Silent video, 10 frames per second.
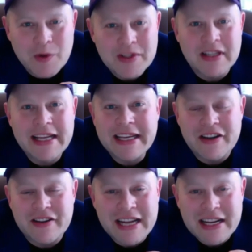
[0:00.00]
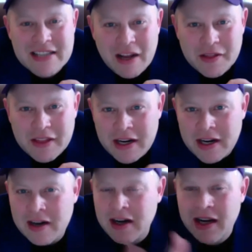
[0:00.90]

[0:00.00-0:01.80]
What's it like getting your techs out there?